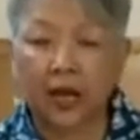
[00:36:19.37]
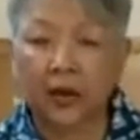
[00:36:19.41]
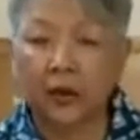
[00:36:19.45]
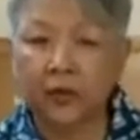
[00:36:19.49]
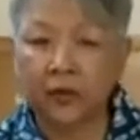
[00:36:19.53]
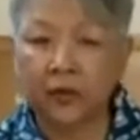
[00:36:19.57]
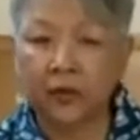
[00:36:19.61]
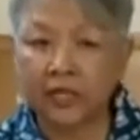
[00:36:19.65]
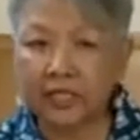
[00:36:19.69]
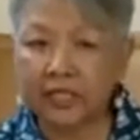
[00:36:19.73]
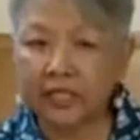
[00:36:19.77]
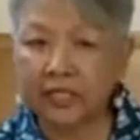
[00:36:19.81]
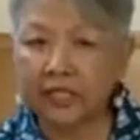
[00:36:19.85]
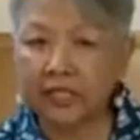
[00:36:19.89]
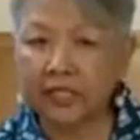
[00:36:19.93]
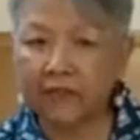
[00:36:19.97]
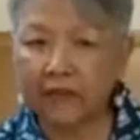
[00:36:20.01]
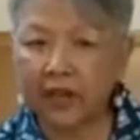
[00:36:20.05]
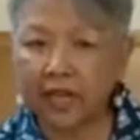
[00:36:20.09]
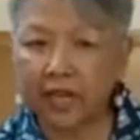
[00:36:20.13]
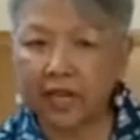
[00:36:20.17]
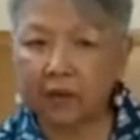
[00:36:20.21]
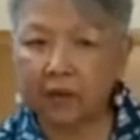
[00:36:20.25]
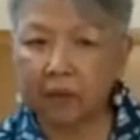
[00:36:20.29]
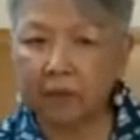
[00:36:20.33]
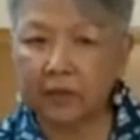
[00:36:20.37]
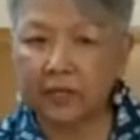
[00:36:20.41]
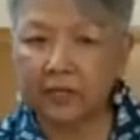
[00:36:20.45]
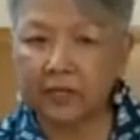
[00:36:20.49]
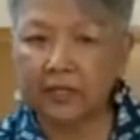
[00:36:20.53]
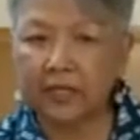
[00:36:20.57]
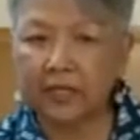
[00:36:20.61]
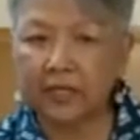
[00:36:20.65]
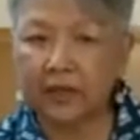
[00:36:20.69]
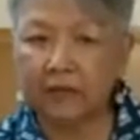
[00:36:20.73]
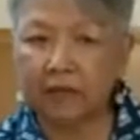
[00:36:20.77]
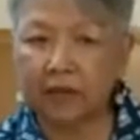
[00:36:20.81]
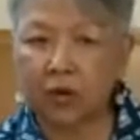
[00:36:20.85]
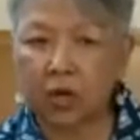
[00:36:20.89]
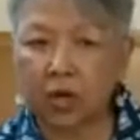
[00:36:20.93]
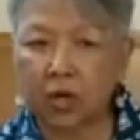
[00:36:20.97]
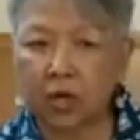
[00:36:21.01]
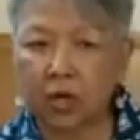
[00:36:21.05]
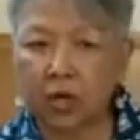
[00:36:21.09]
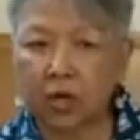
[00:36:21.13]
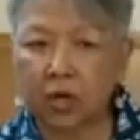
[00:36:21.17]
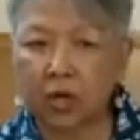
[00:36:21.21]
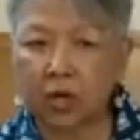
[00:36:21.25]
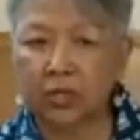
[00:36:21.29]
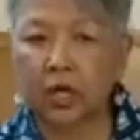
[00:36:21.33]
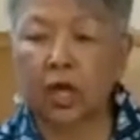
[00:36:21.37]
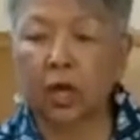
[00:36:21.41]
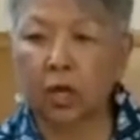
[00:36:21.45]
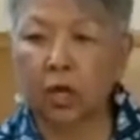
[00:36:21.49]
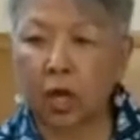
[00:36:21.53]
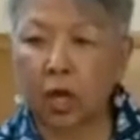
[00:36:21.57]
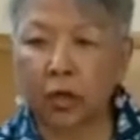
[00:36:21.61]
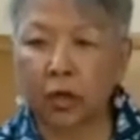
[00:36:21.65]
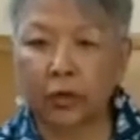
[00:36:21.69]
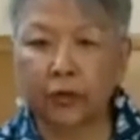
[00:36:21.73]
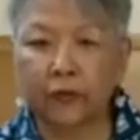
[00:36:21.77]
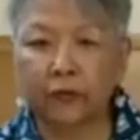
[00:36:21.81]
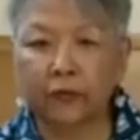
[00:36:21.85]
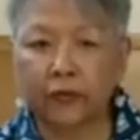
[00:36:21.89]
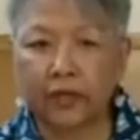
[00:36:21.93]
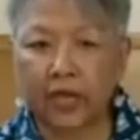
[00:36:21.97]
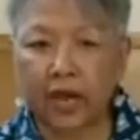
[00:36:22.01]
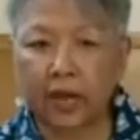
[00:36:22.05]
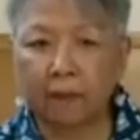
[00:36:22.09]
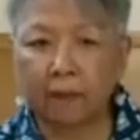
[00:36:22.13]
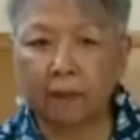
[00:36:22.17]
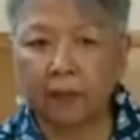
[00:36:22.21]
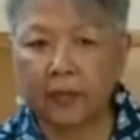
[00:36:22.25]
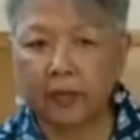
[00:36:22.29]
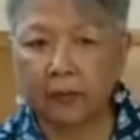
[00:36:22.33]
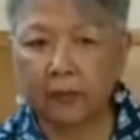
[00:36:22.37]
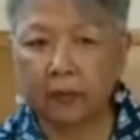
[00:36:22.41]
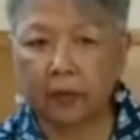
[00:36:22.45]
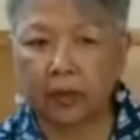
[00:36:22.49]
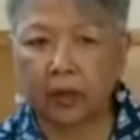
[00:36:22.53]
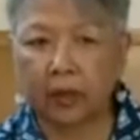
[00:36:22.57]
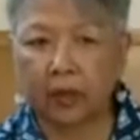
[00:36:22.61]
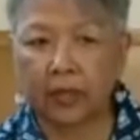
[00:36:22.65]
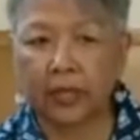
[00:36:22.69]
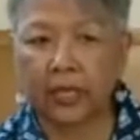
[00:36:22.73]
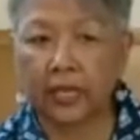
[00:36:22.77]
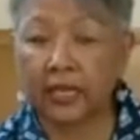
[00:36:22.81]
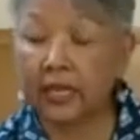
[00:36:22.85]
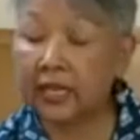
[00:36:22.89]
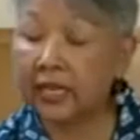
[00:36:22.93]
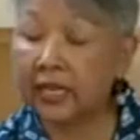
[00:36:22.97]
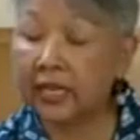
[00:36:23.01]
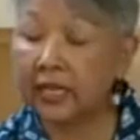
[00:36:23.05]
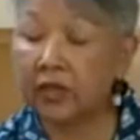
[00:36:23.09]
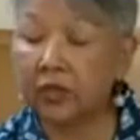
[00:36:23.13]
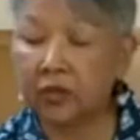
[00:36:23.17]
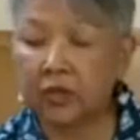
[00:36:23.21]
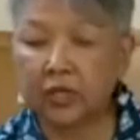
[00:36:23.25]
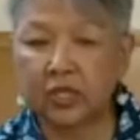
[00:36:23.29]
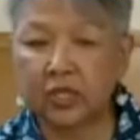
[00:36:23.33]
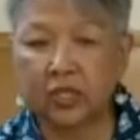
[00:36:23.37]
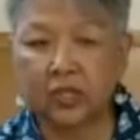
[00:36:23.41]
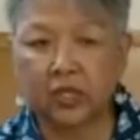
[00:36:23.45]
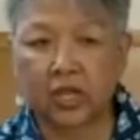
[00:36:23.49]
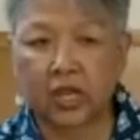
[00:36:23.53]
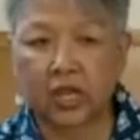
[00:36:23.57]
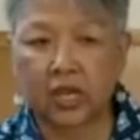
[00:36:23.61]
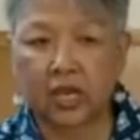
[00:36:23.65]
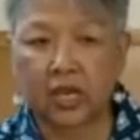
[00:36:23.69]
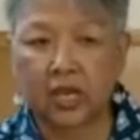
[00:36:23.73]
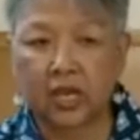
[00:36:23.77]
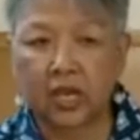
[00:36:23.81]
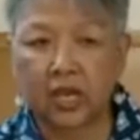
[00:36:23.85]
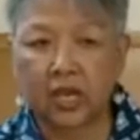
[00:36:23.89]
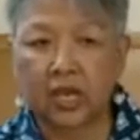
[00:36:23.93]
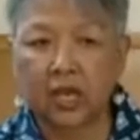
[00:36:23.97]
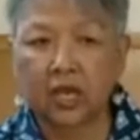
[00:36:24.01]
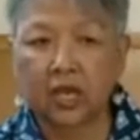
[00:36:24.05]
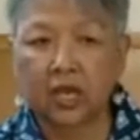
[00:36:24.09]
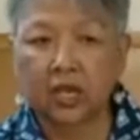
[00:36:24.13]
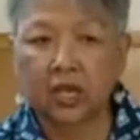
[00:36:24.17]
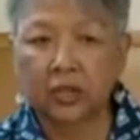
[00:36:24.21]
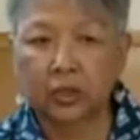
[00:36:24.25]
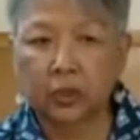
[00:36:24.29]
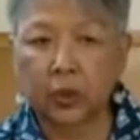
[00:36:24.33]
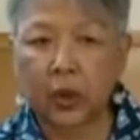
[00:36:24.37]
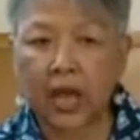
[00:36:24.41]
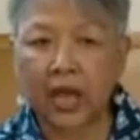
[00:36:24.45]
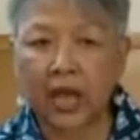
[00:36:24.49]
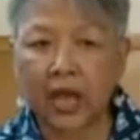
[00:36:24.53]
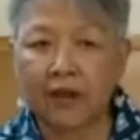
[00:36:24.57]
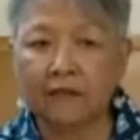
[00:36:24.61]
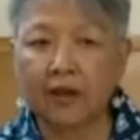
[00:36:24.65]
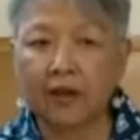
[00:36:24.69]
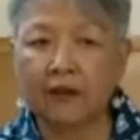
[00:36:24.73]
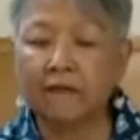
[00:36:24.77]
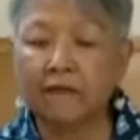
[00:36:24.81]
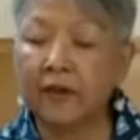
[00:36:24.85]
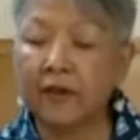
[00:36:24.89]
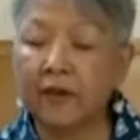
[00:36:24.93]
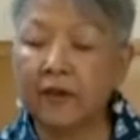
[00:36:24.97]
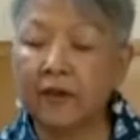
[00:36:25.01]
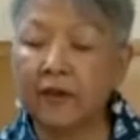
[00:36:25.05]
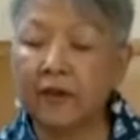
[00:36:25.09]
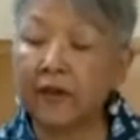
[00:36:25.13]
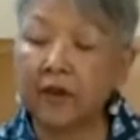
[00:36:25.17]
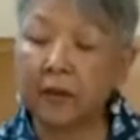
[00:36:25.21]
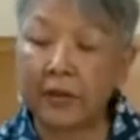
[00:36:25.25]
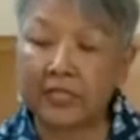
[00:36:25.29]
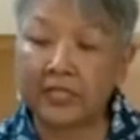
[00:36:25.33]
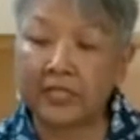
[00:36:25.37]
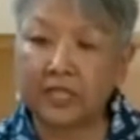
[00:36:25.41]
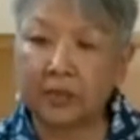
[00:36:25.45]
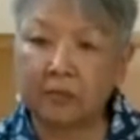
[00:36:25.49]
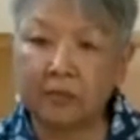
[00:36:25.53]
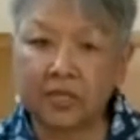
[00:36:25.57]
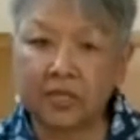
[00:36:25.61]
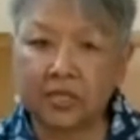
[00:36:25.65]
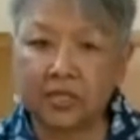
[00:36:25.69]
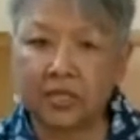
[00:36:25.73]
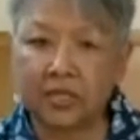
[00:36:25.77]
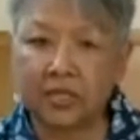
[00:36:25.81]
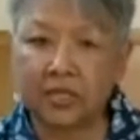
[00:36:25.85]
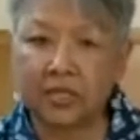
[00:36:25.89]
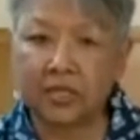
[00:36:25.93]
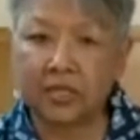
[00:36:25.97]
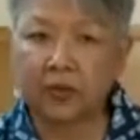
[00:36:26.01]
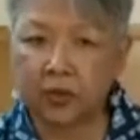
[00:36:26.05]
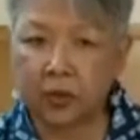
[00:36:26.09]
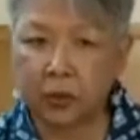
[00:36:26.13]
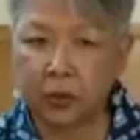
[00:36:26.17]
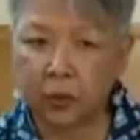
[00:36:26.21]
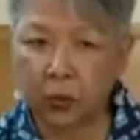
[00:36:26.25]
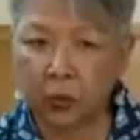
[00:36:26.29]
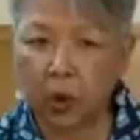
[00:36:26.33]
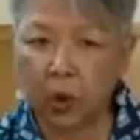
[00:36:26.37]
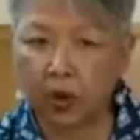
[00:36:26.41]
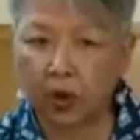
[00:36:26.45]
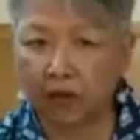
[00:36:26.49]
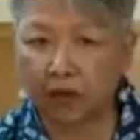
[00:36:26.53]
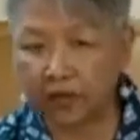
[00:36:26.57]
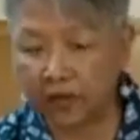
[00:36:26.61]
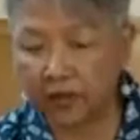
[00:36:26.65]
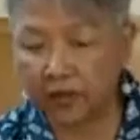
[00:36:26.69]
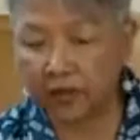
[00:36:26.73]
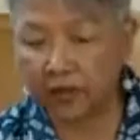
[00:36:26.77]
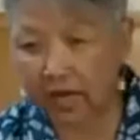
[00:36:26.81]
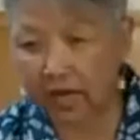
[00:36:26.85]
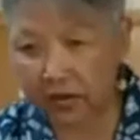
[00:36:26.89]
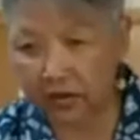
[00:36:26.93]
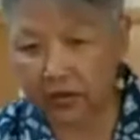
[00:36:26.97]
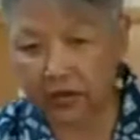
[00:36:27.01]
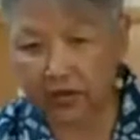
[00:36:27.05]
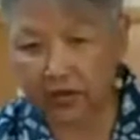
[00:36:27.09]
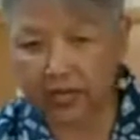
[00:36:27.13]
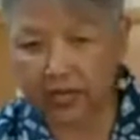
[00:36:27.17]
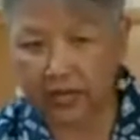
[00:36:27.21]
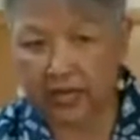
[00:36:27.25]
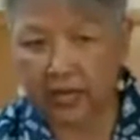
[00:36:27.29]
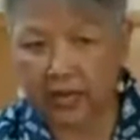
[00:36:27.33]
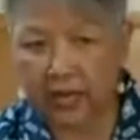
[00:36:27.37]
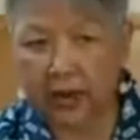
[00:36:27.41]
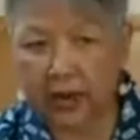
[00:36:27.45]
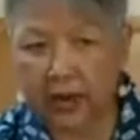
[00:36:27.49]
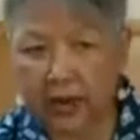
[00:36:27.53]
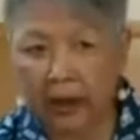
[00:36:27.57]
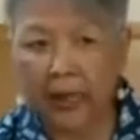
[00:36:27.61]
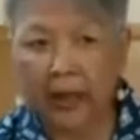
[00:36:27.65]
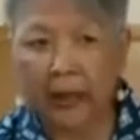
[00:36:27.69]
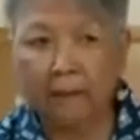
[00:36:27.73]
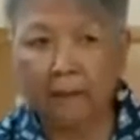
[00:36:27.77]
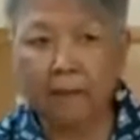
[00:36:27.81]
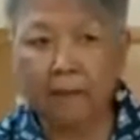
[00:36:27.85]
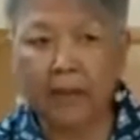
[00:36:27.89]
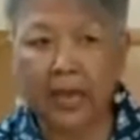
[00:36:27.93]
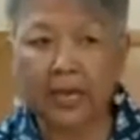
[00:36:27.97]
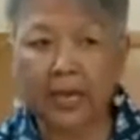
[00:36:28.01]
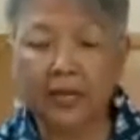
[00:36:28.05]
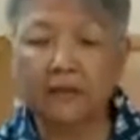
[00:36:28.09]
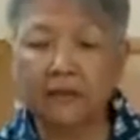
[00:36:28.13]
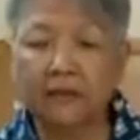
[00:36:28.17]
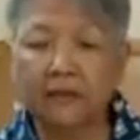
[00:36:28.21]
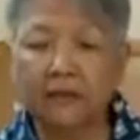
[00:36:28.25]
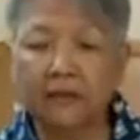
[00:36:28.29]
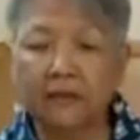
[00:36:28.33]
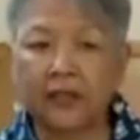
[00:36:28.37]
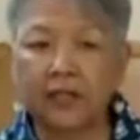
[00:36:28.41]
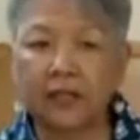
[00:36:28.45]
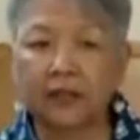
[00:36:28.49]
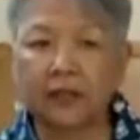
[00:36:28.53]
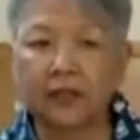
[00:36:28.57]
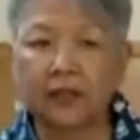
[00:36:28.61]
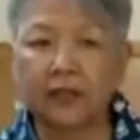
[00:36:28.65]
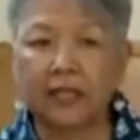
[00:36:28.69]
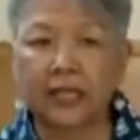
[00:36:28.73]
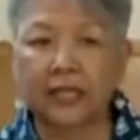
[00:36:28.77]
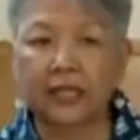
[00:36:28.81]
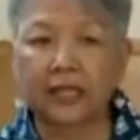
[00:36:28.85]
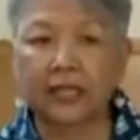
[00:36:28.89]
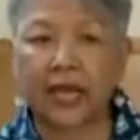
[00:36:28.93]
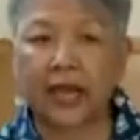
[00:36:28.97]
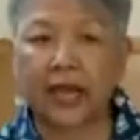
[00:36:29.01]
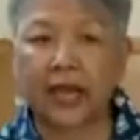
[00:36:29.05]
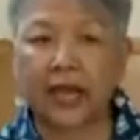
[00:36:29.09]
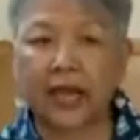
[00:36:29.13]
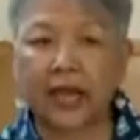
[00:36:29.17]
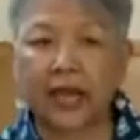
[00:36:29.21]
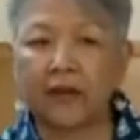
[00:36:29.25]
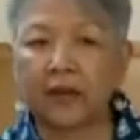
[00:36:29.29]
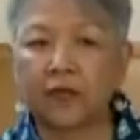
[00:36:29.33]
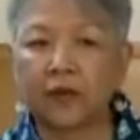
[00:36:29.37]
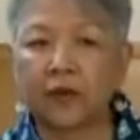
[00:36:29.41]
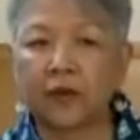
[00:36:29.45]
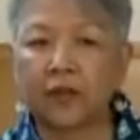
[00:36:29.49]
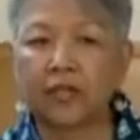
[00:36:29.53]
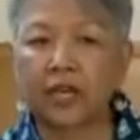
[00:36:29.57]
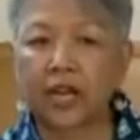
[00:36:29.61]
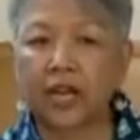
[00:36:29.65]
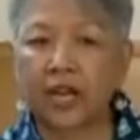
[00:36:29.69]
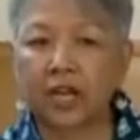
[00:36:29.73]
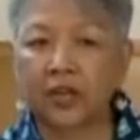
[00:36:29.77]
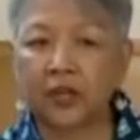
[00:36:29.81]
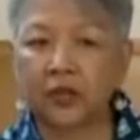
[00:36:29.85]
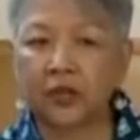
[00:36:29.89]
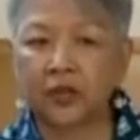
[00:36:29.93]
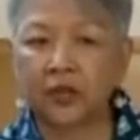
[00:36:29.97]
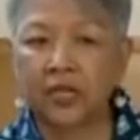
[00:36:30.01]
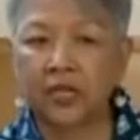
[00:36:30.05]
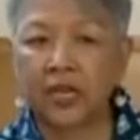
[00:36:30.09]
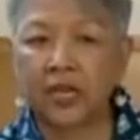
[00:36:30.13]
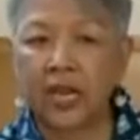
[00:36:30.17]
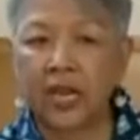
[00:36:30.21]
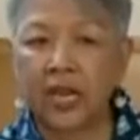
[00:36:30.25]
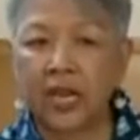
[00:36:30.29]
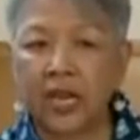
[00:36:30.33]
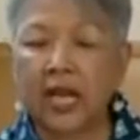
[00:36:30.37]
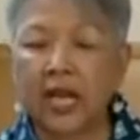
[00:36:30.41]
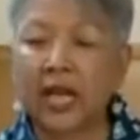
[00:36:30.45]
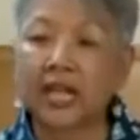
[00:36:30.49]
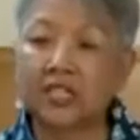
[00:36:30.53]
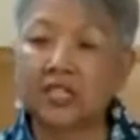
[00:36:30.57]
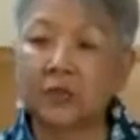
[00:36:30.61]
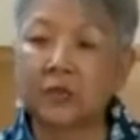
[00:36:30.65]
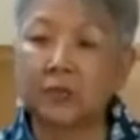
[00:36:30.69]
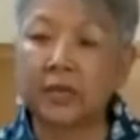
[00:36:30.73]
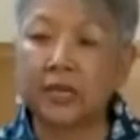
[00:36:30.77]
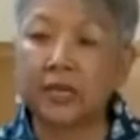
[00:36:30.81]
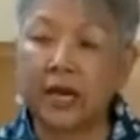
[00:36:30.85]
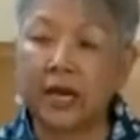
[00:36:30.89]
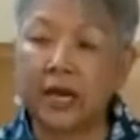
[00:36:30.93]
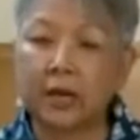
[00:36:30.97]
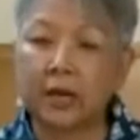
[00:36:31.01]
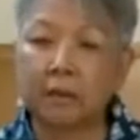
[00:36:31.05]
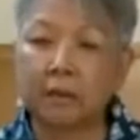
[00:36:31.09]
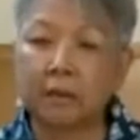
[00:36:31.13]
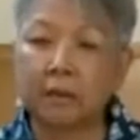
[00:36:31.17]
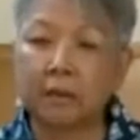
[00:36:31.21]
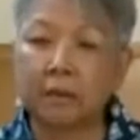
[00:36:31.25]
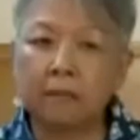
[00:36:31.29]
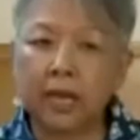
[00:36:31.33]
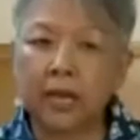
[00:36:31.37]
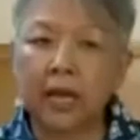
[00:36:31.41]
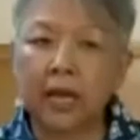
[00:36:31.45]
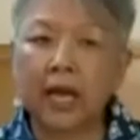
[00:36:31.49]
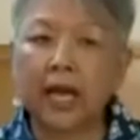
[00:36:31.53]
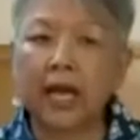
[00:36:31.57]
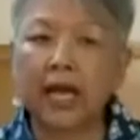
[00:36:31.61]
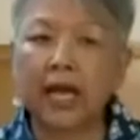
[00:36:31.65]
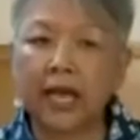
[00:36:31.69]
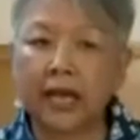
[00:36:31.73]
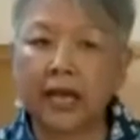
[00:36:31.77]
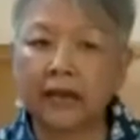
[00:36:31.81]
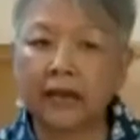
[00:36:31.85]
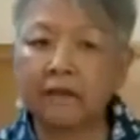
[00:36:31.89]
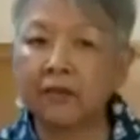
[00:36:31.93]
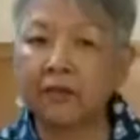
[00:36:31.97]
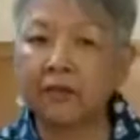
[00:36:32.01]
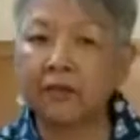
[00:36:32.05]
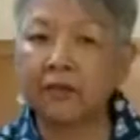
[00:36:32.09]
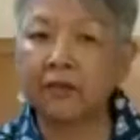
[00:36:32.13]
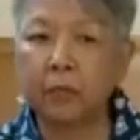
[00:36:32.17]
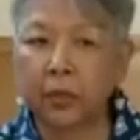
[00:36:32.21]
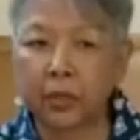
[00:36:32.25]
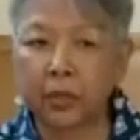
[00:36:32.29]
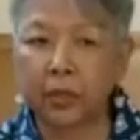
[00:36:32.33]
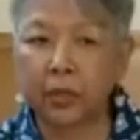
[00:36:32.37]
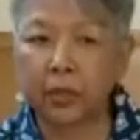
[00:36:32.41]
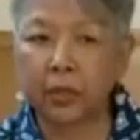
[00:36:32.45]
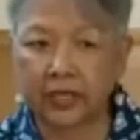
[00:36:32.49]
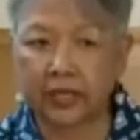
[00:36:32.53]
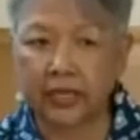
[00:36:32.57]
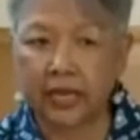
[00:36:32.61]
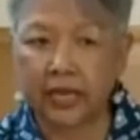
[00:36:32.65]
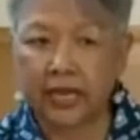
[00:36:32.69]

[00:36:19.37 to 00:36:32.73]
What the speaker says: Recent developments have caused a lot of young people in Indonesia to have a very pessimistic view of the country. Many feel that caring for the country has become a heavy burden.